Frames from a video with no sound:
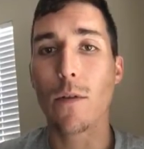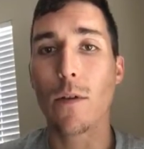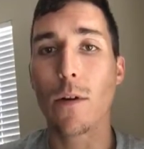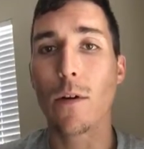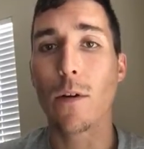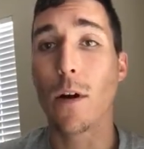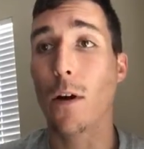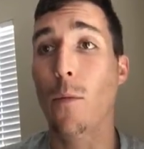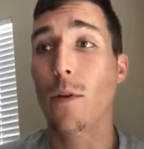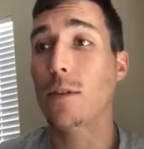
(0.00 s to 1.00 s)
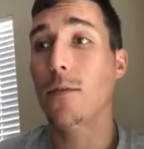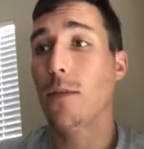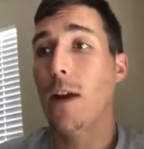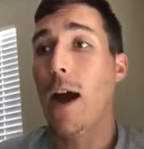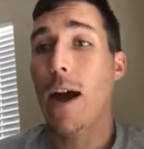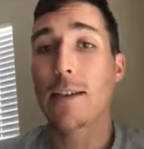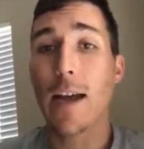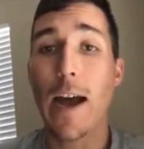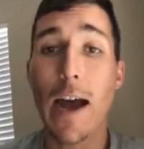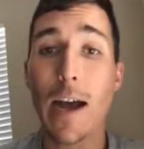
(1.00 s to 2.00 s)
they're almost even as
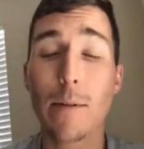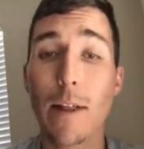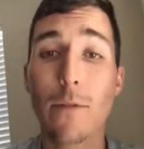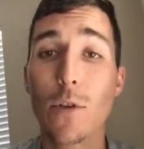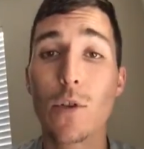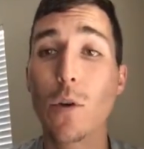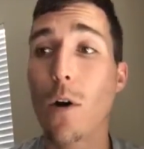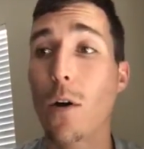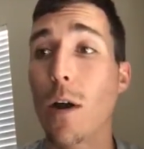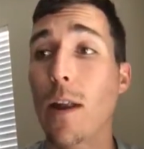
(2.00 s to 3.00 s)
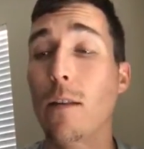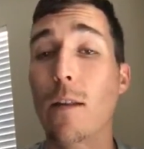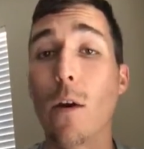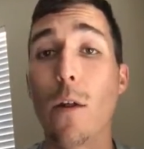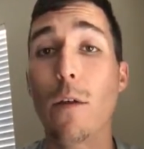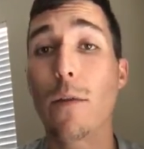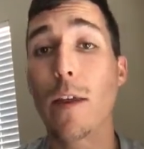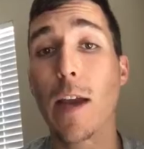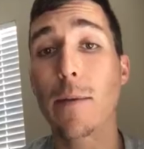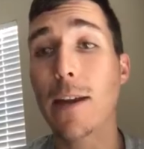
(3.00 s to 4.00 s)
high item level as you are. And the only
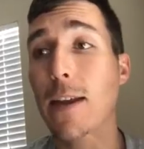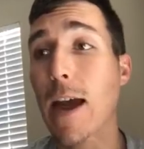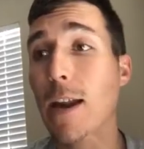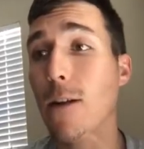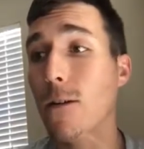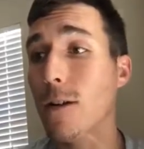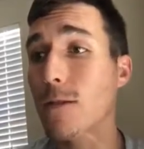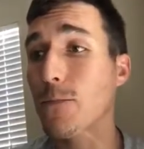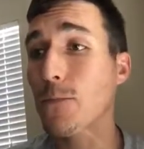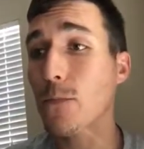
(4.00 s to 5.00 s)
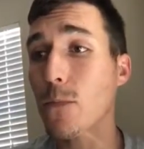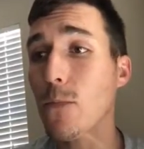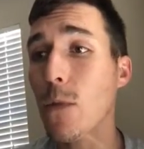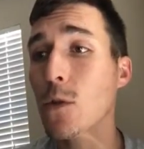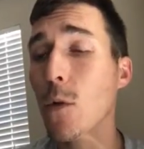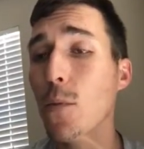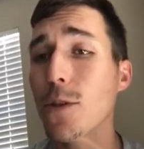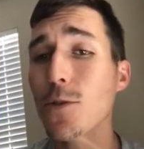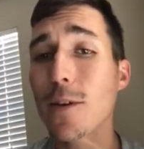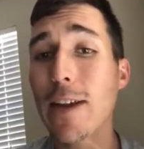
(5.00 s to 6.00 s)
thing I'm getting at here is, so
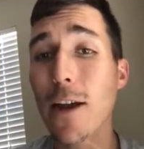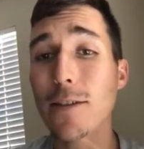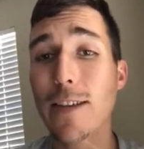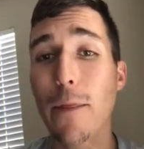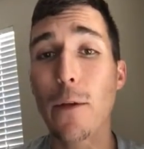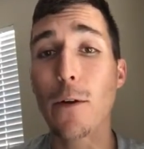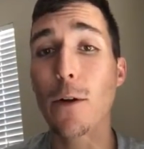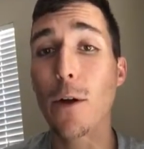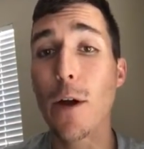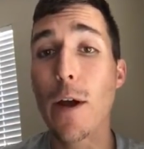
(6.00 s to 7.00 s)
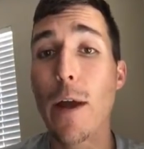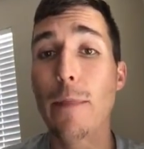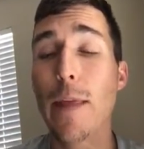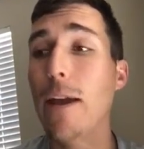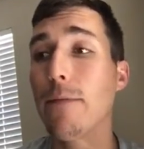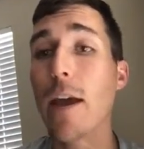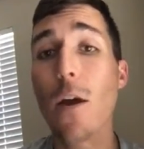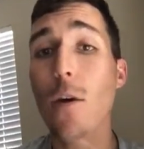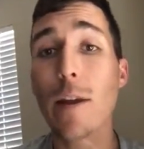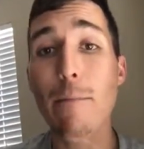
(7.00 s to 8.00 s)
Blizzard announced that they
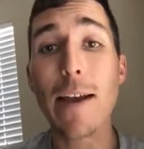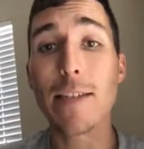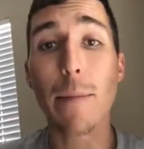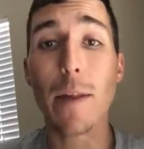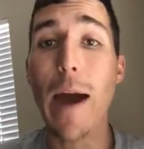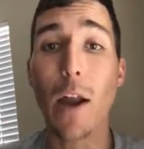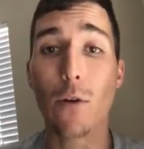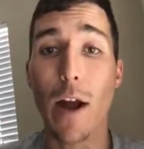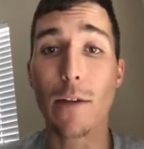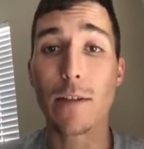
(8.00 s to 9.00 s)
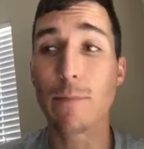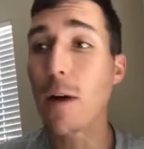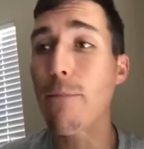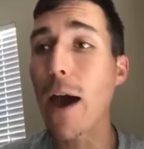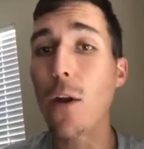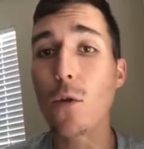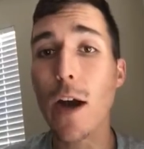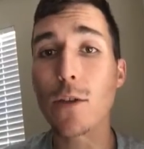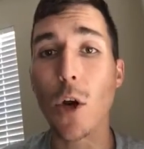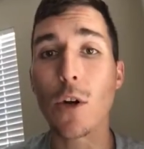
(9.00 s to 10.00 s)
already messed up the battlegrounds. The
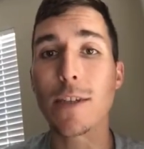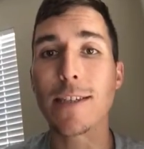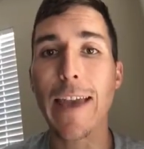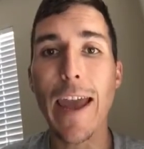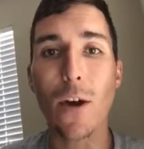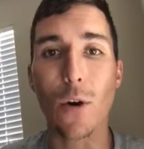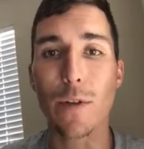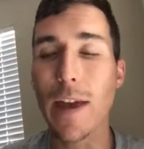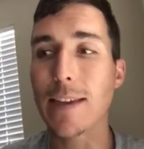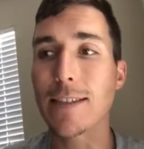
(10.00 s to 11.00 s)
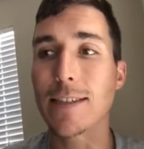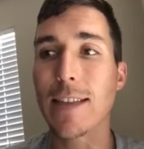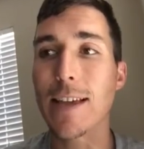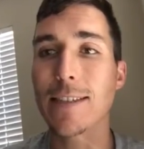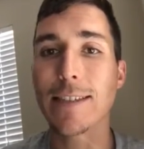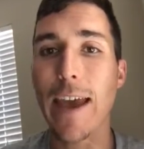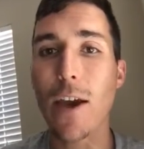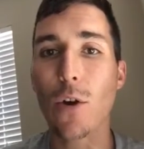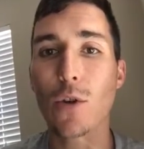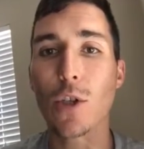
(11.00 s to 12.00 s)
battlegrounds are scaled. They
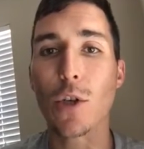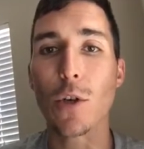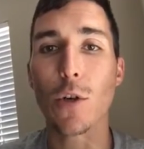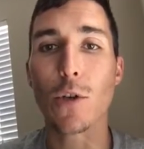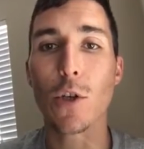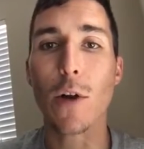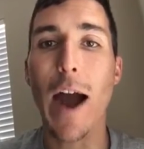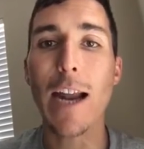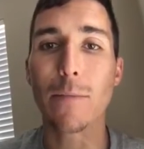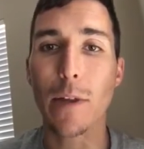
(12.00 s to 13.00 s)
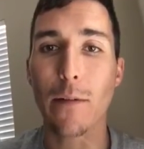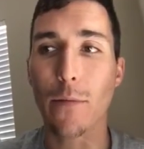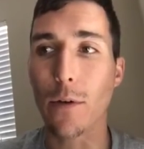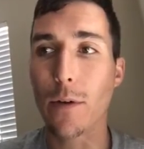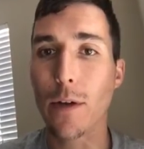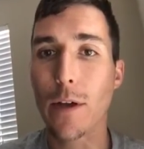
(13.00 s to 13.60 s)
scale to your item level.